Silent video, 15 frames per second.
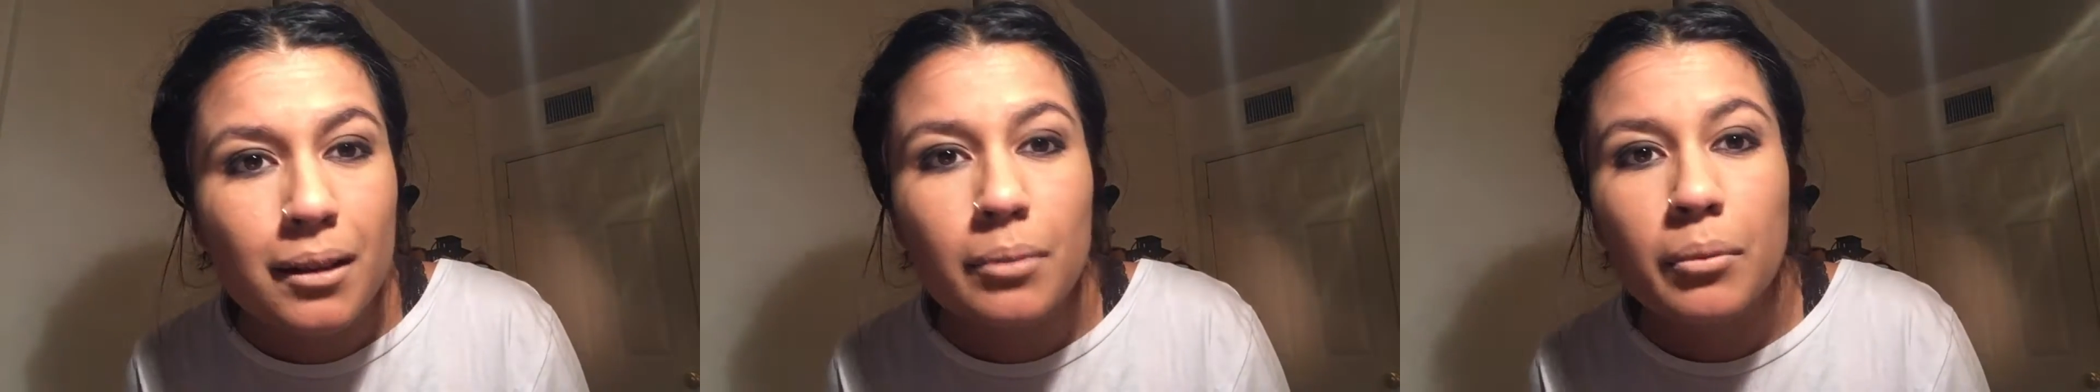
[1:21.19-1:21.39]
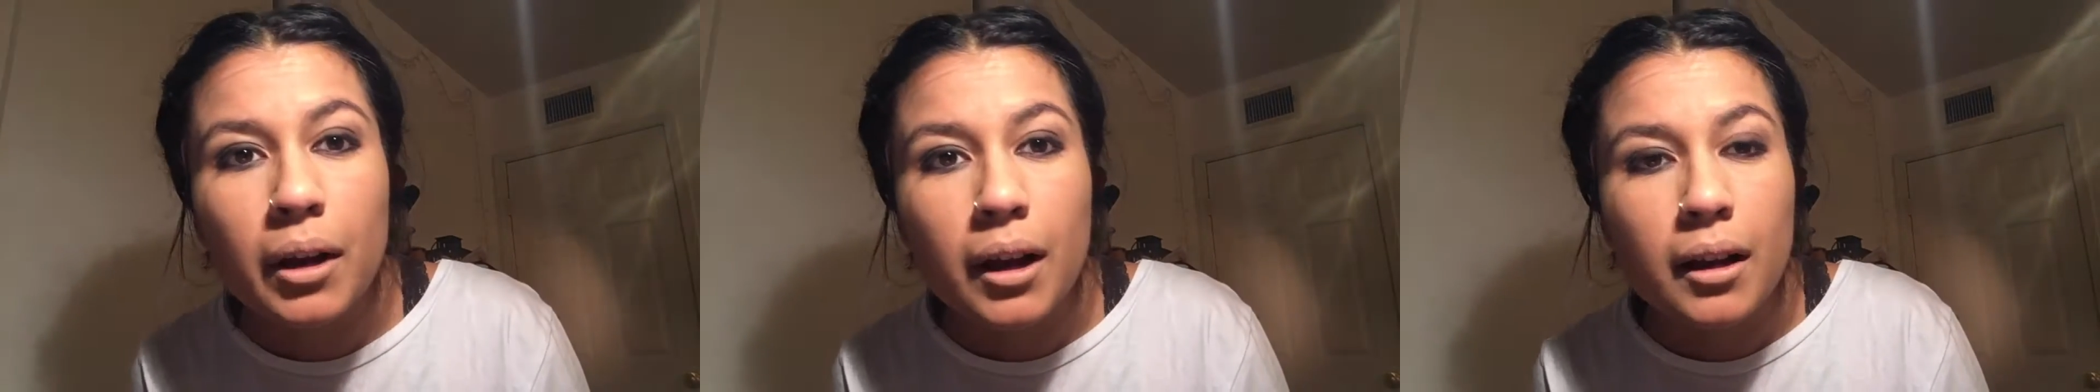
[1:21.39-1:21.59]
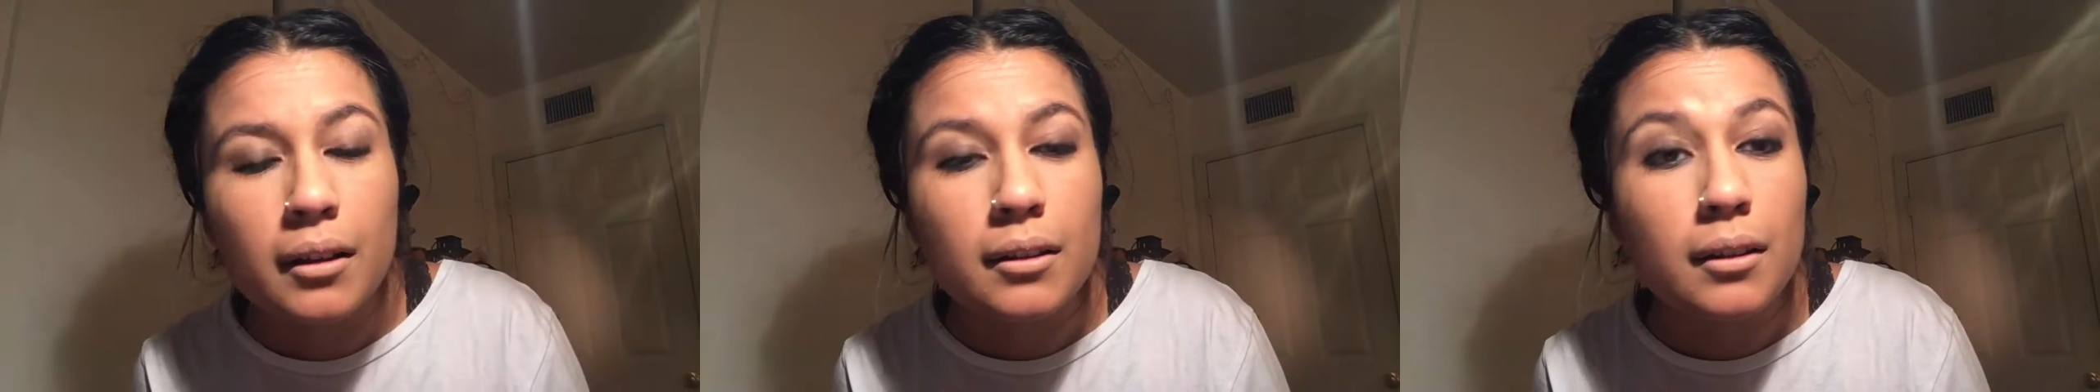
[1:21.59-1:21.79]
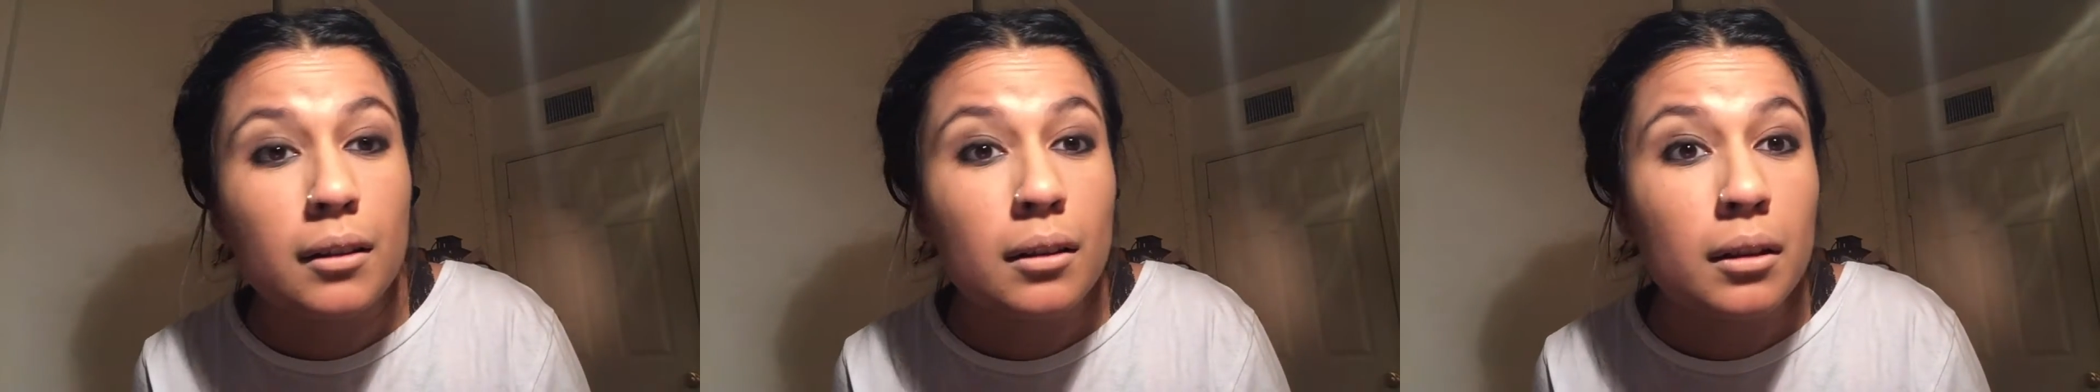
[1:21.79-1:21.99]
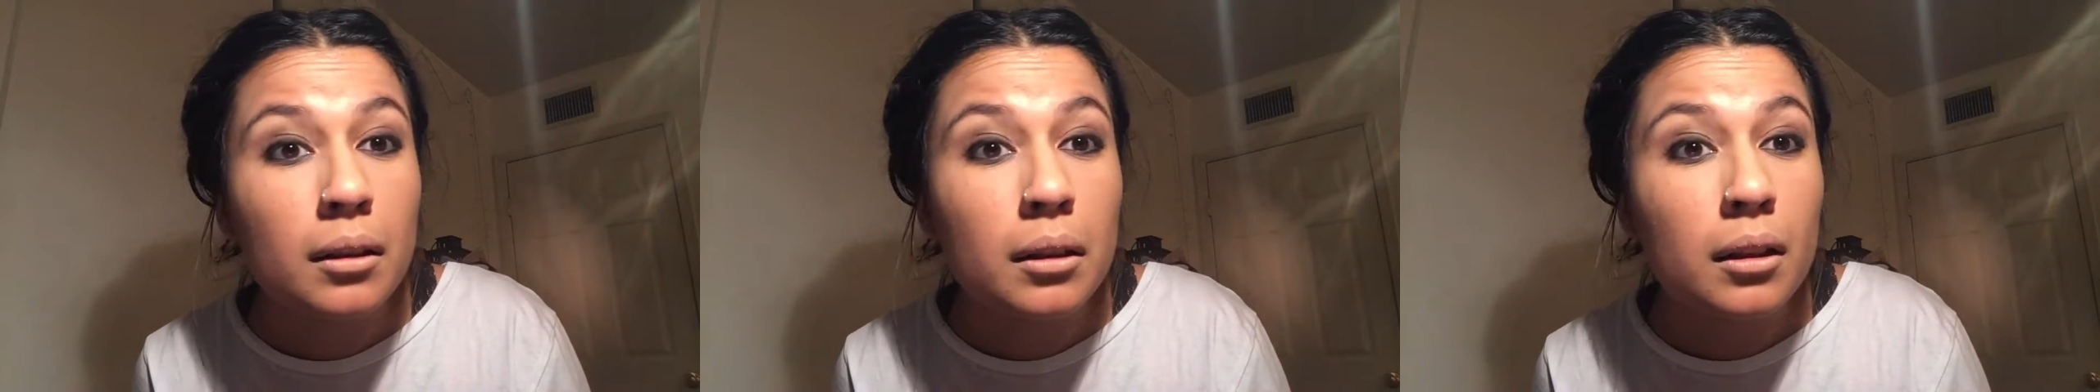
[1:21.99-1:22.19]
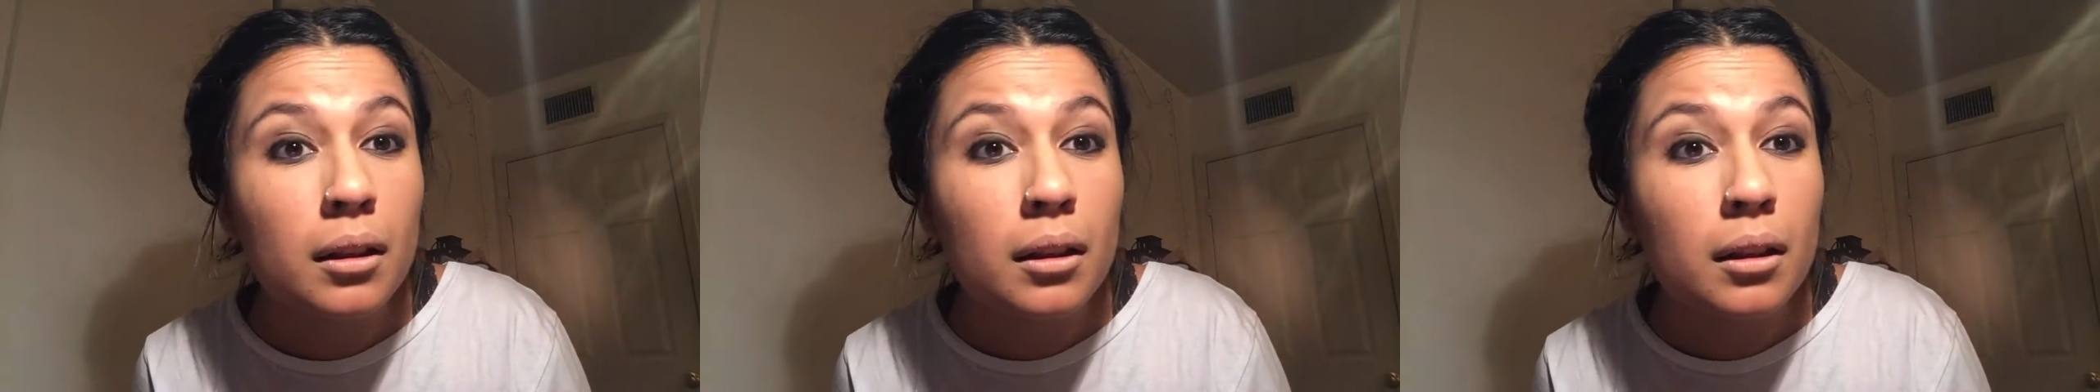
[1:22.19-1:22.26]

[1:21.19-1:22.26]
My eyes like.